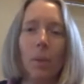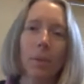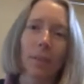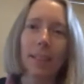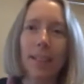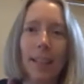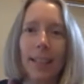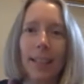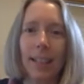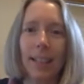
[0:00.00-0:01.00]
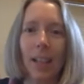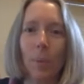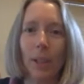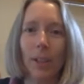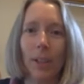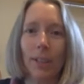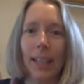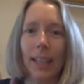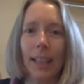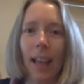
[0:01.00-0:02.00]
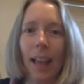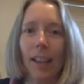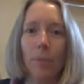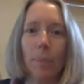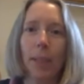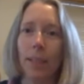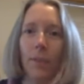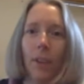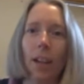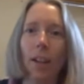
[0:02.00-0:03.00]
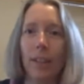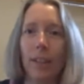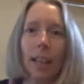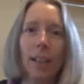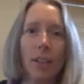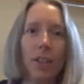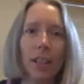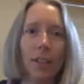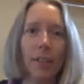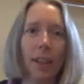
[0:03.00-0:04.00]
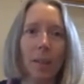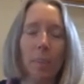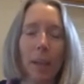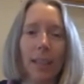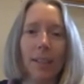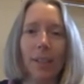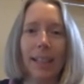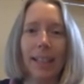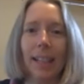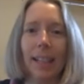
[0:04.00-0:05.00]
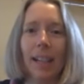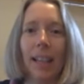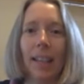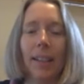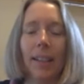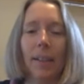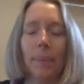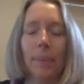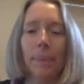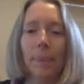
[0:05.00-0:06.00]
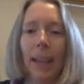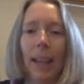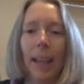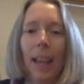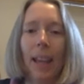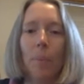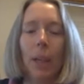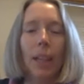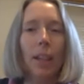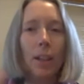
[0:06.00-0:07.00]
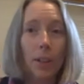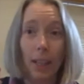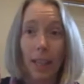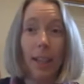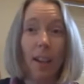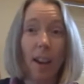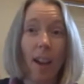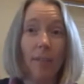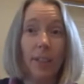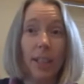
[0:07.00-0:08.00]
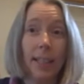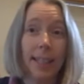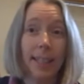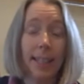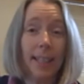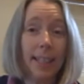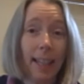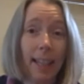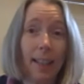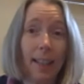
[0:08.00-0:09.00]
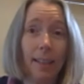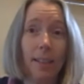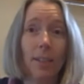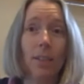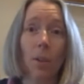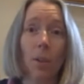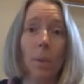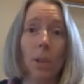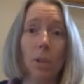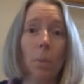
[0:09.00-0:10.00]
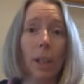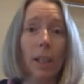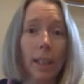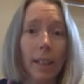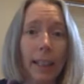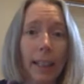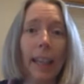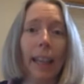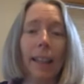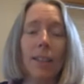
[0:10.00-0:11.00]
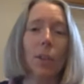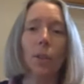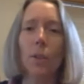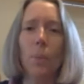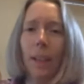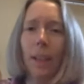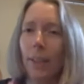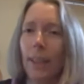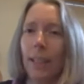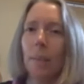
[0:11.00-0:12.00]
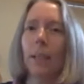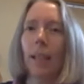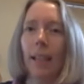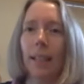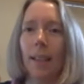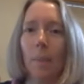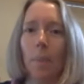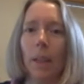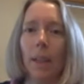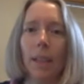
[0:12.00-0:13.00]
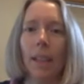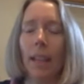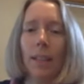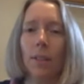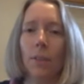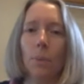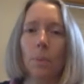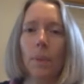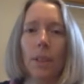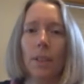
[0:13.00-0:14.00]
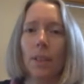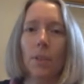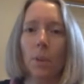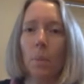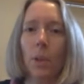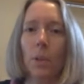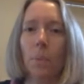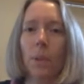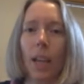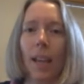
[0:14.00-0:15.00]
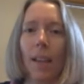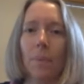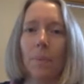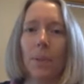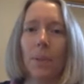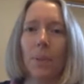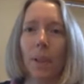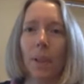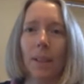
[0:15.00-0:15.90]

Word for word: as necessary when you're singing live because you've got all this energy and you've got the band right there and um, but here you can hear every detail so much more clearly. And so you want everything to be lined up. And in case you listen to it multiple times, you don't want